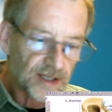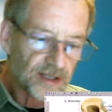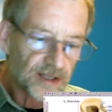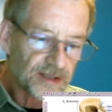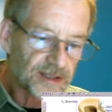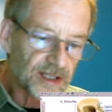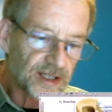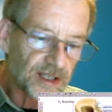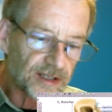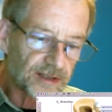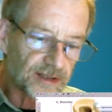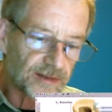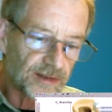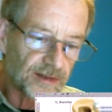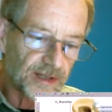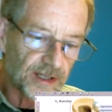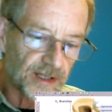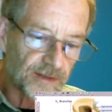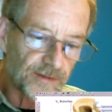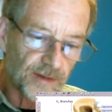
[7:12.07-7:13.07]

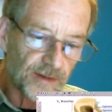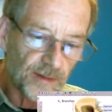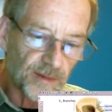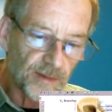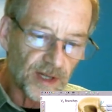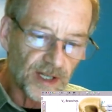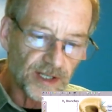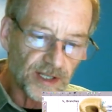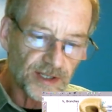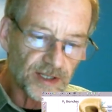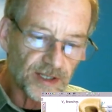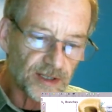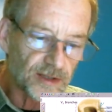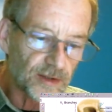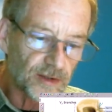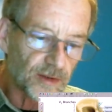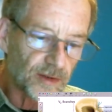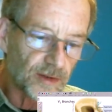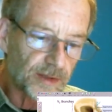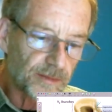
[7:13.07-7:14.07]
sensory information
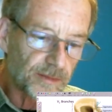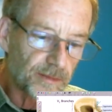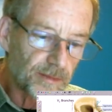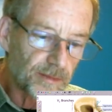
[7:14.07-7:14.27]
going